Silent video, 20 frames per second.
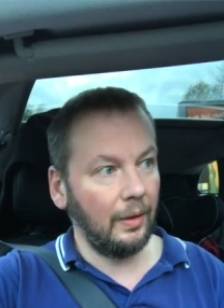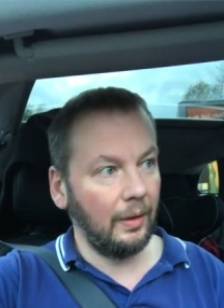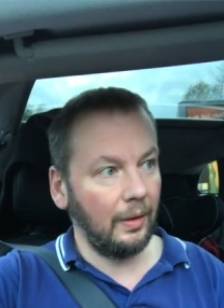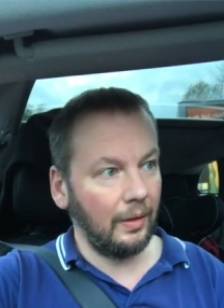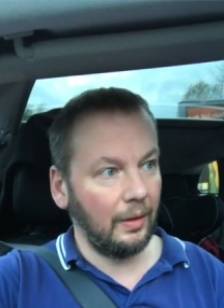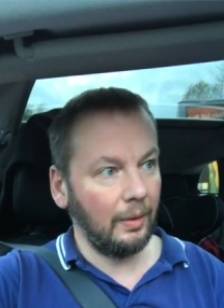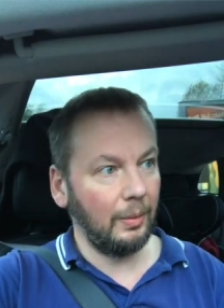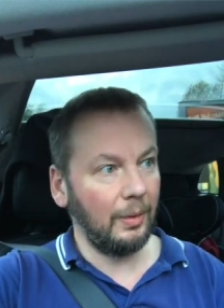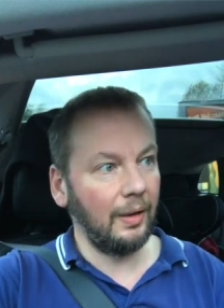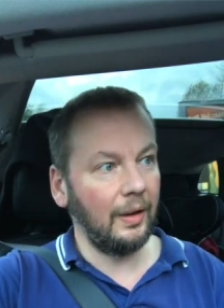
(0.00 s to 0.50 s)

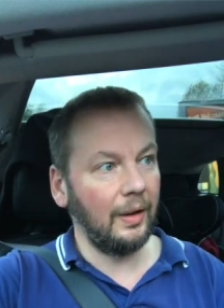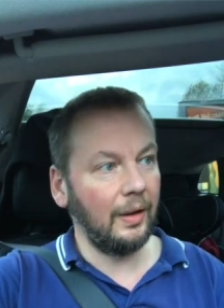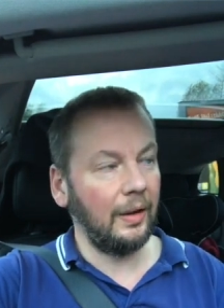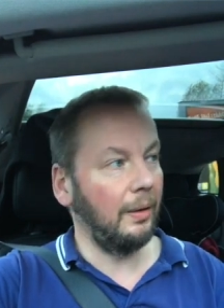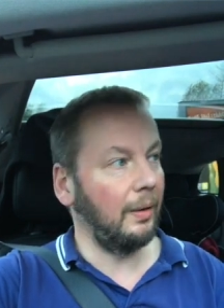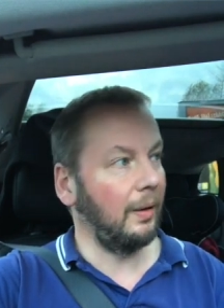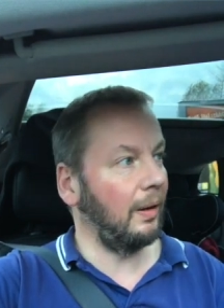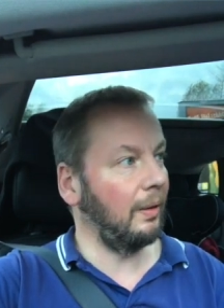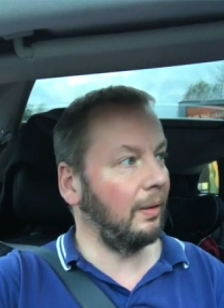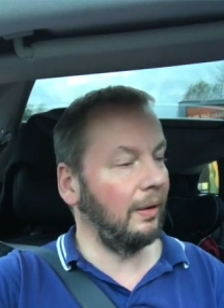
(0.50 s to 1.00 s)
Someone will let
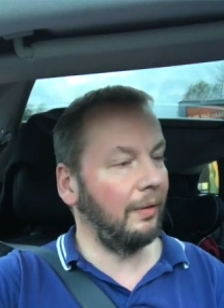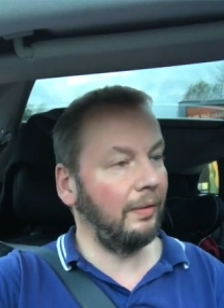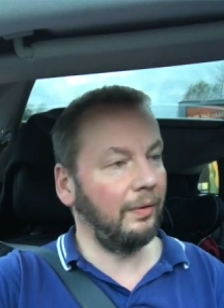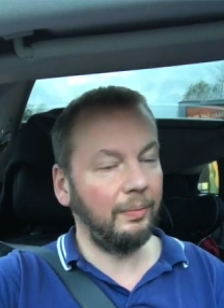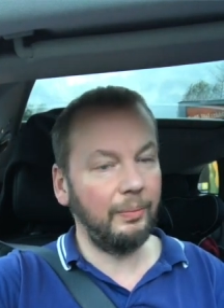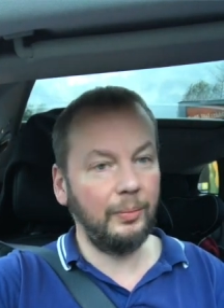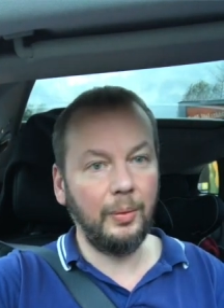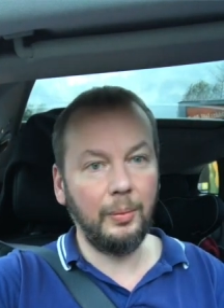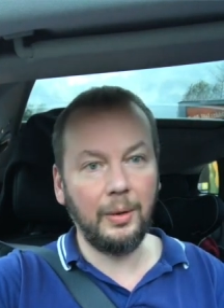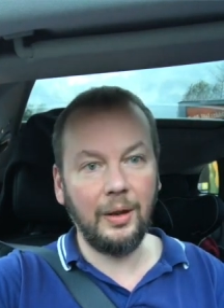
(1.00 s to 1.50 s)
you out if
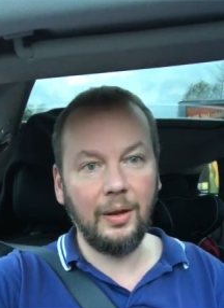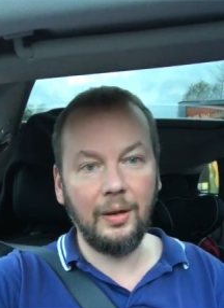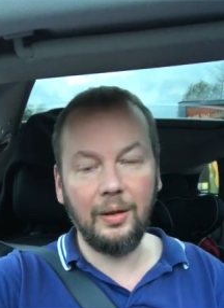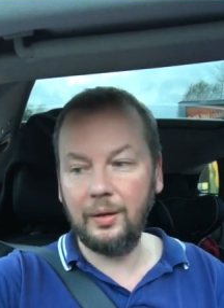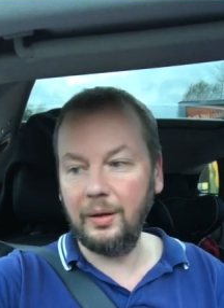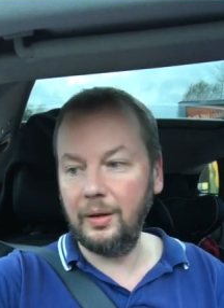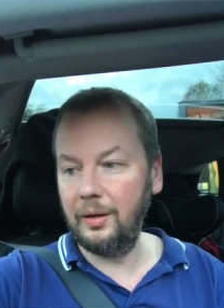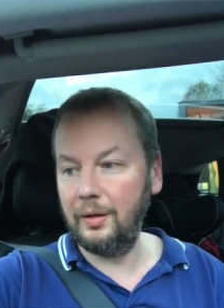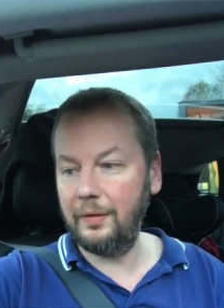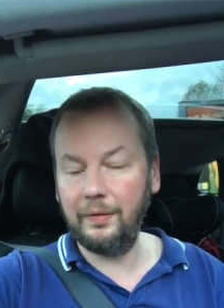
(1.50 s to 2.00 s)
we wait
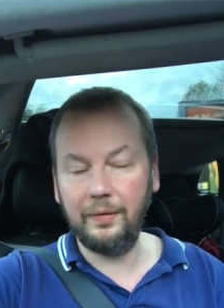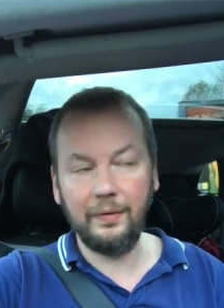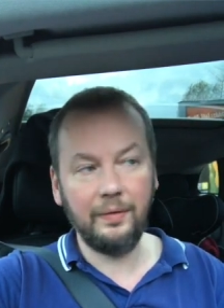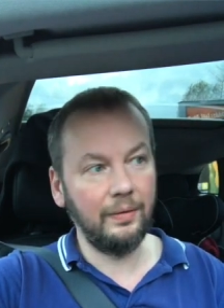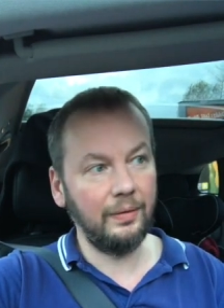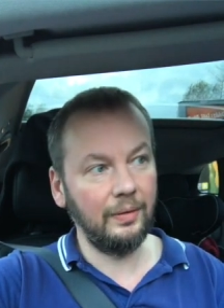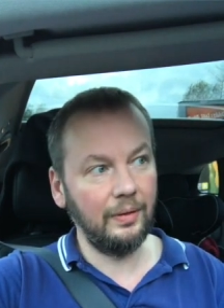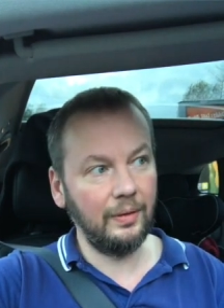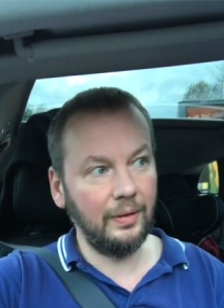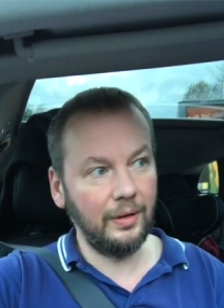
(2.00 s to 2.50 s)
long enough.
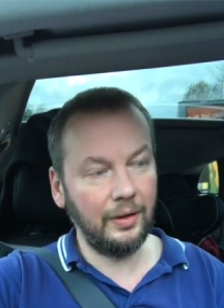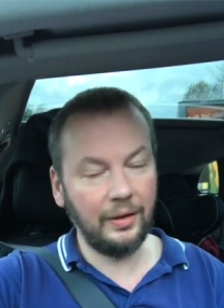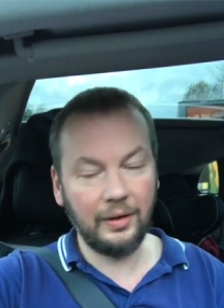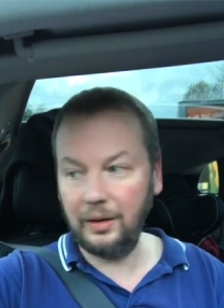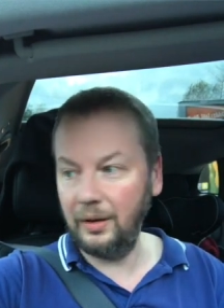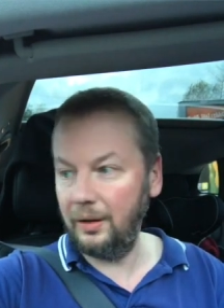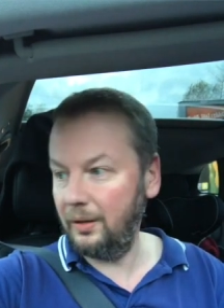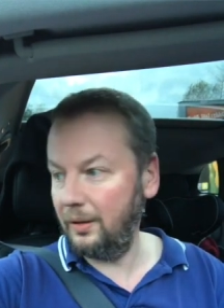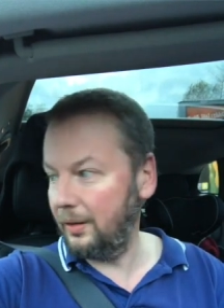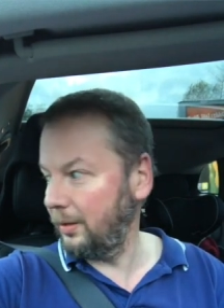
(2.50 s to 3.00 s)

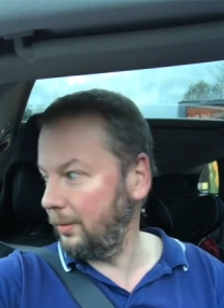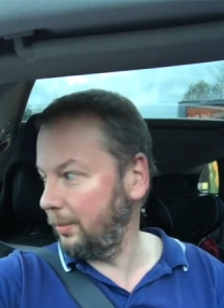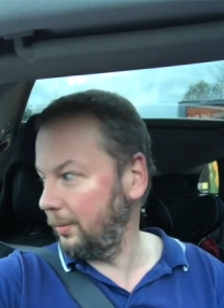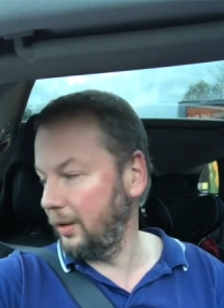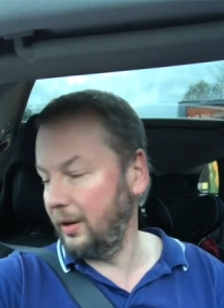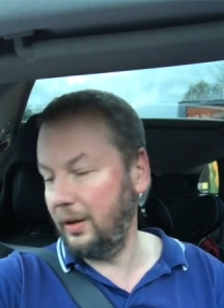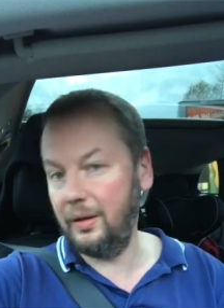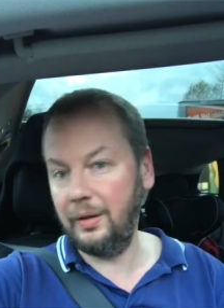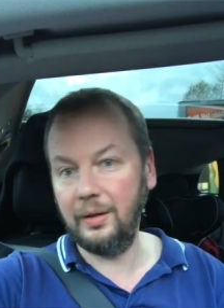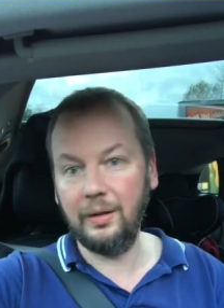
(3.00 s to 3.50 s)
See, this
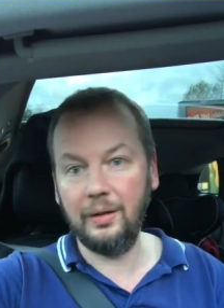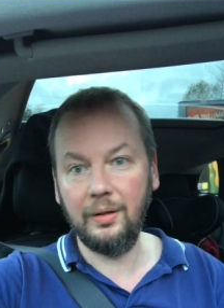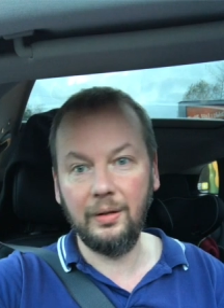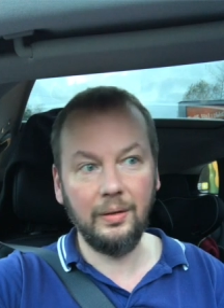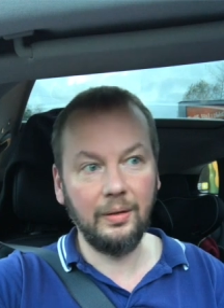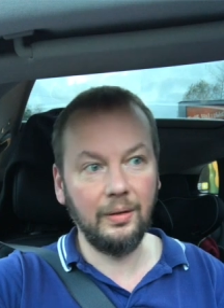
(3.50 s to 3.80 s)
one is.